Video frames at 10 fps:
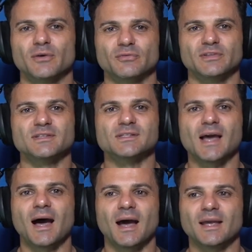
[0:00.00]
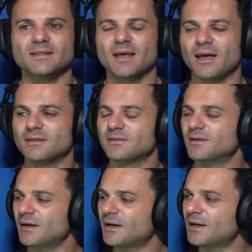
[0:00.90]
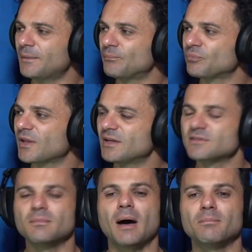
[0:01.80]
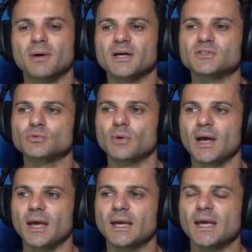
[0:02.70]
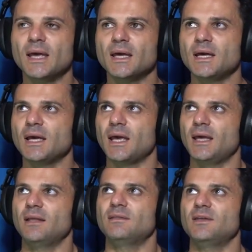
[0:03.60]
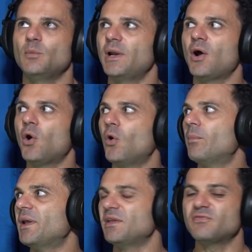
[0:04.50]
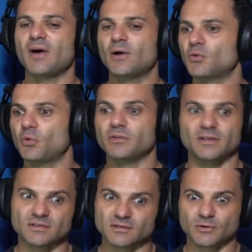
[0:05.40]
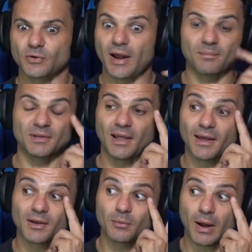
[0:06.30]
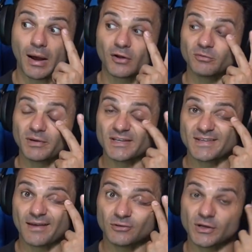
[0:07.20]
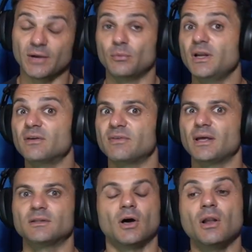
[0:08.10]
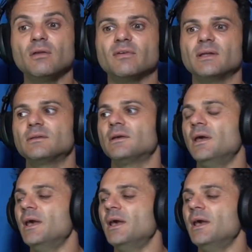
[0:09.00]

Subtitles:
of this guy that his mom passed away, and he went home and he found all these crap lying around because he had to get rid of it, all of it.